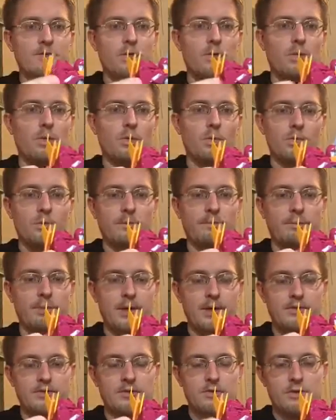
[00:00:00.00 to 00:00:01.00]
whole
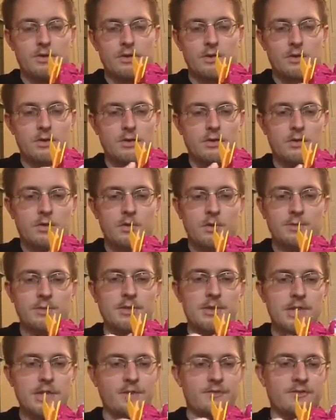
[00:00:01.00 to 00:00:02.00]
bit could have
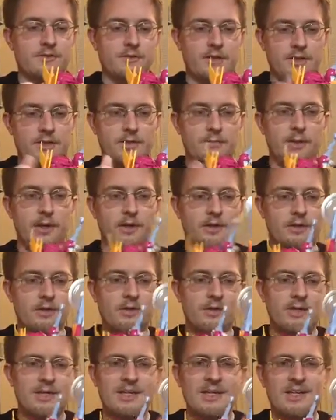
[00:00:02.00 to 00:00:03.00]
been done slightly better.
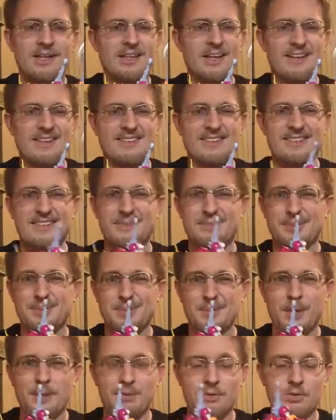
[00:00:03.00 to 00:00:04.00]
And honestly,
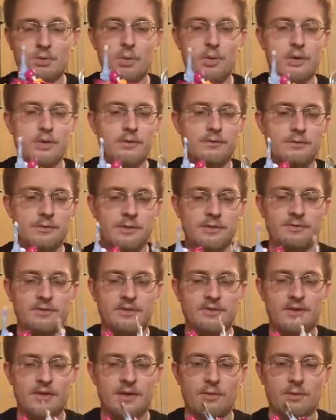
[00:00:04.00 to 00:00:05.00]
probably would have if
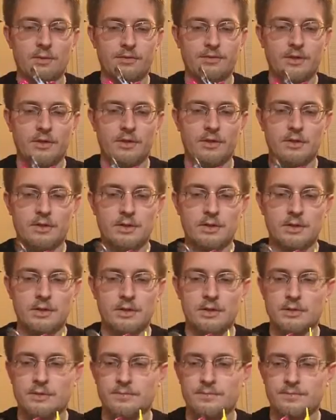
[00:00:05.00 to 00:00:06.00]
this guy was done in
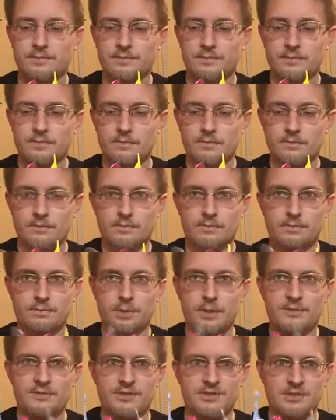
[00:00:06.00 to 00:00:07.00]
the
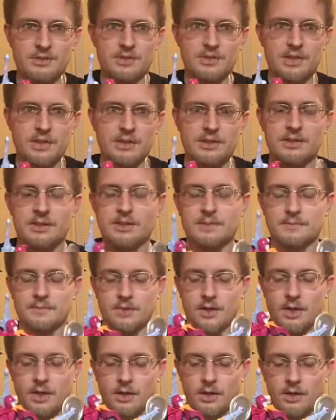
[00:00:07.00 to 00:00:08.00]
previous design team's
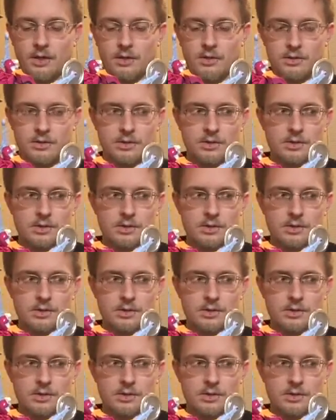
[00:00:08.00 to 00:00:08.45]
era.